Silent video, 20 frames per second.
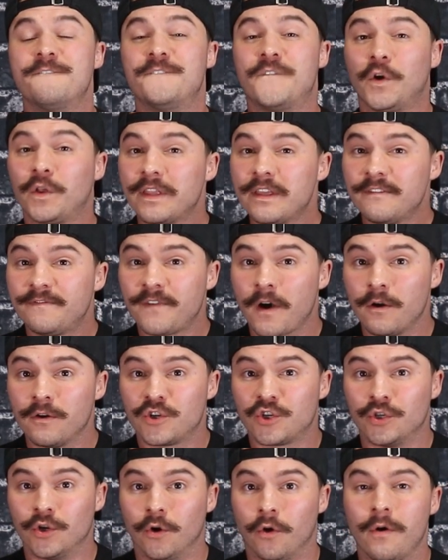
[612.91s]
fully
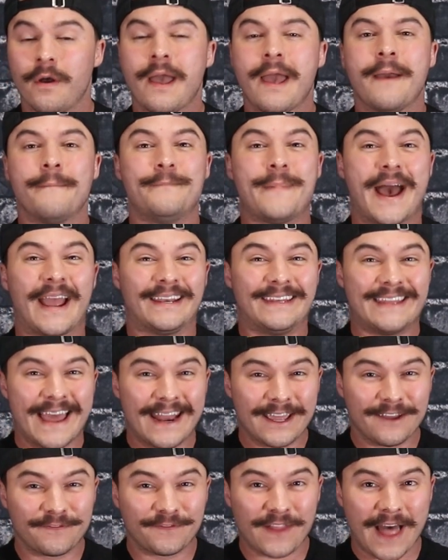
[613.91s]
functional
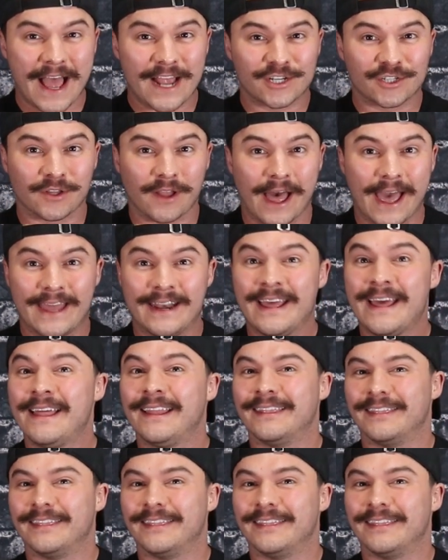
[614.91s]
magnetic flashlight,